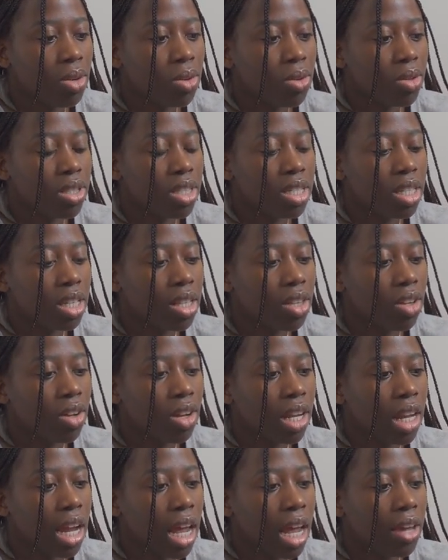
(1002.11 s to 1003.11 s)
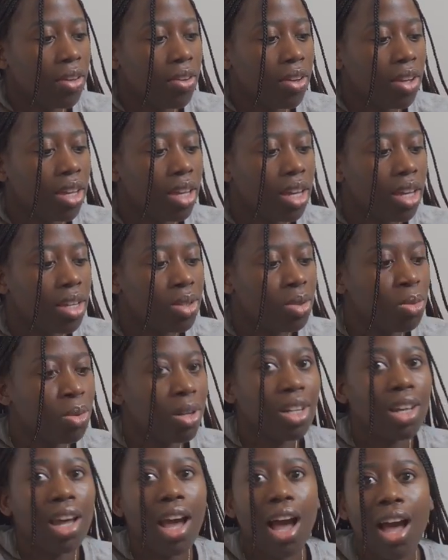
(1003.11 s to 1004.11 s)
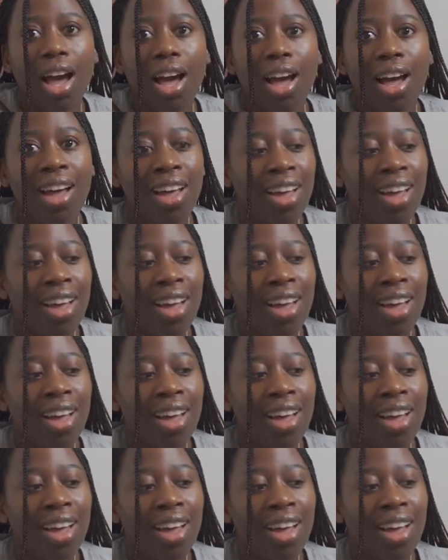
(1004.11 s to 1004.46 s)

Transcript: go on TikTok live. I swear to God.